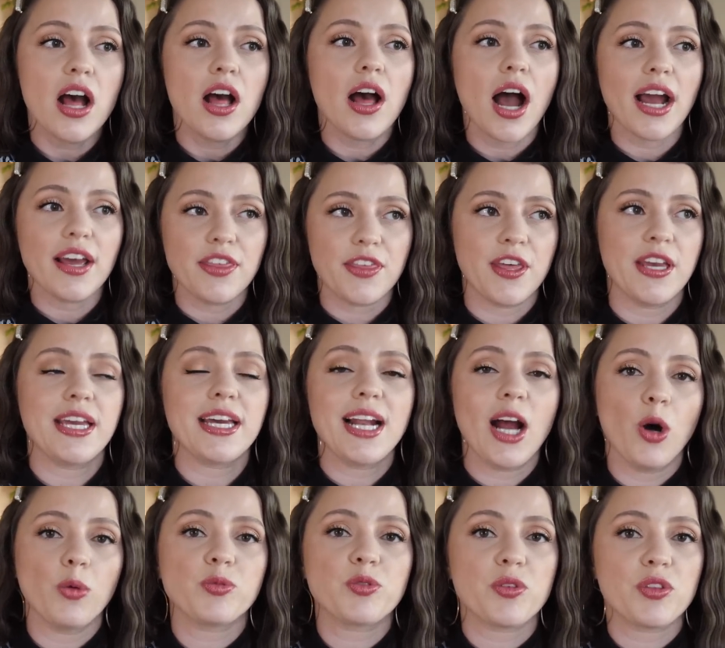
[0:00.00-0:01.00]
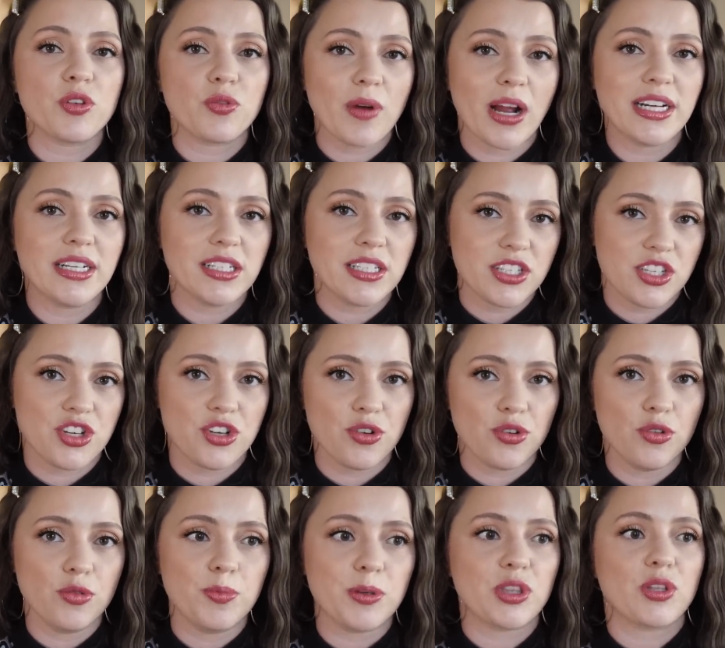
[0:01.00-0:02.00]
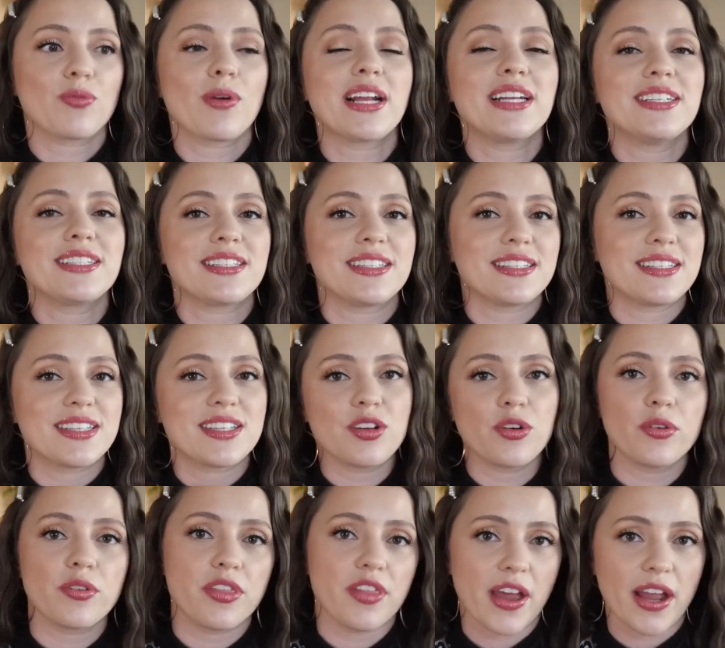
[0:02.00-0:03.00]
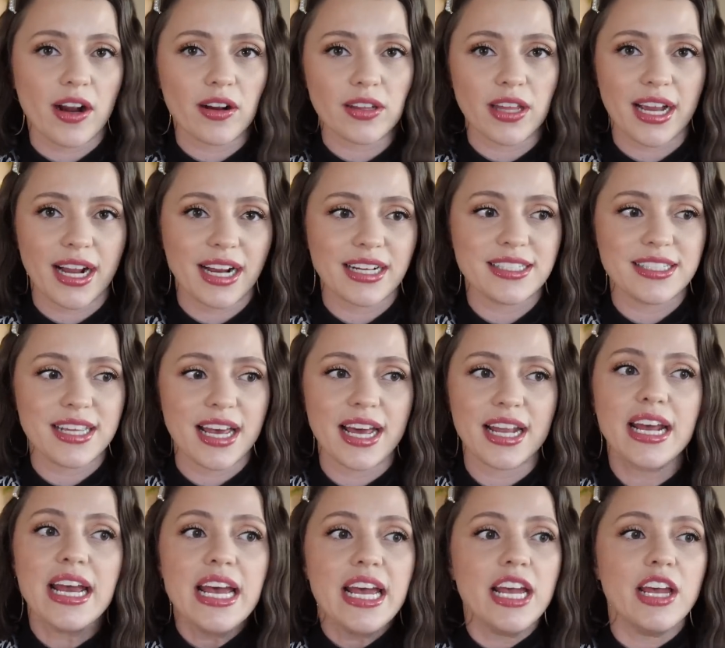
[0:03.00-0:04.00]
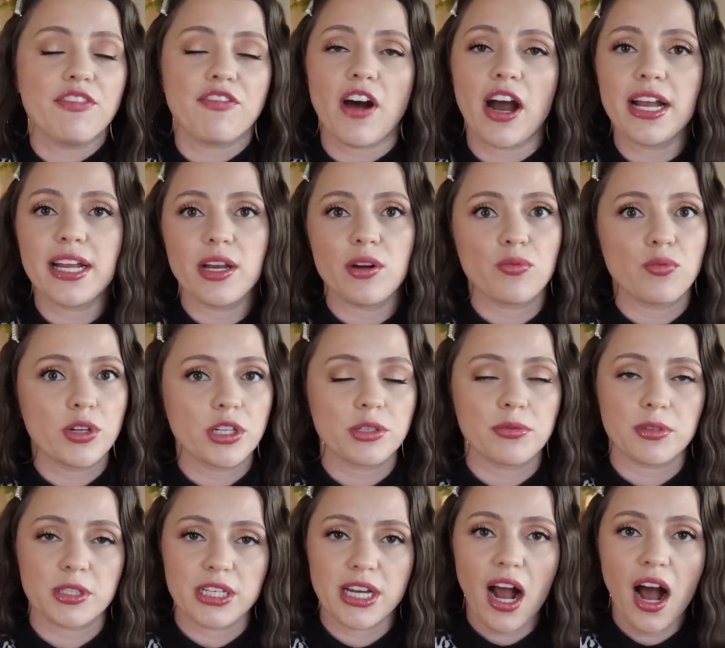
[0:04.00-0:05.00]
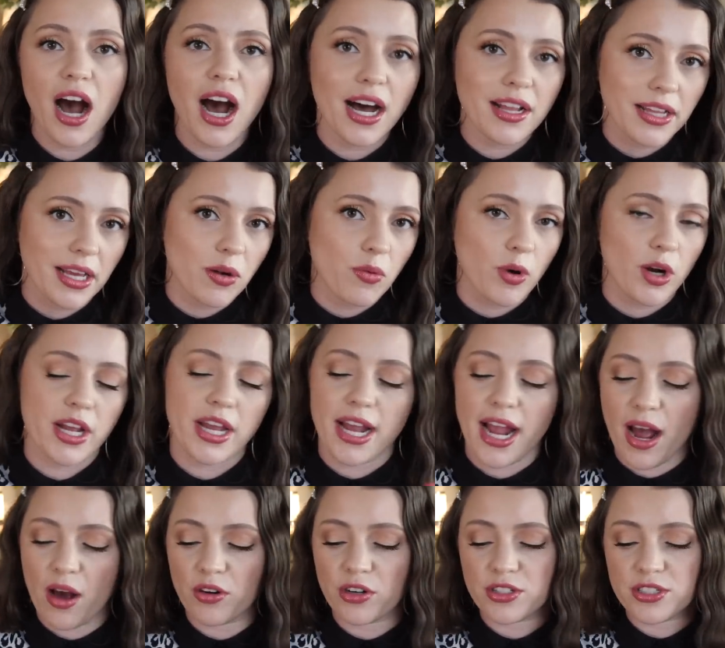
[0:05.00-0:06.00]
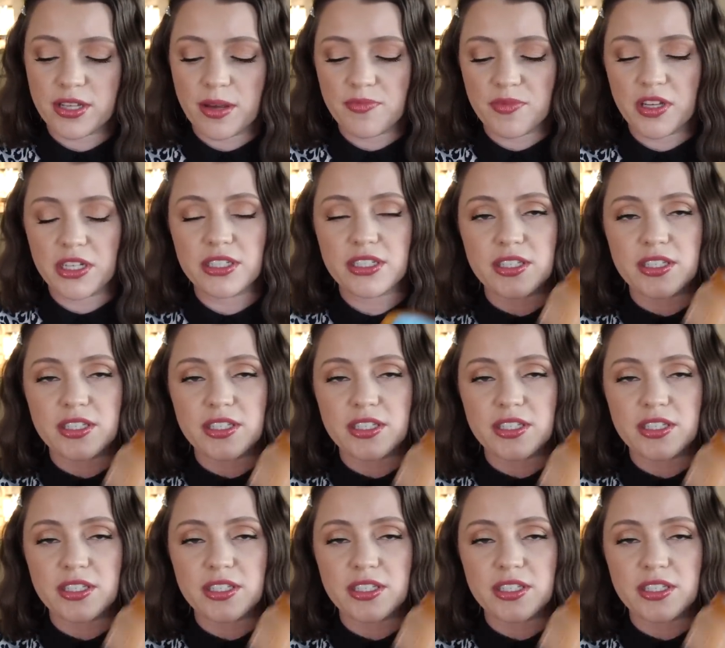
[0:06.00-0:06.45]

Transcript: I think it helps with the redness too, but the redness is still there, like I said, if I get really, really hot, like working out or something.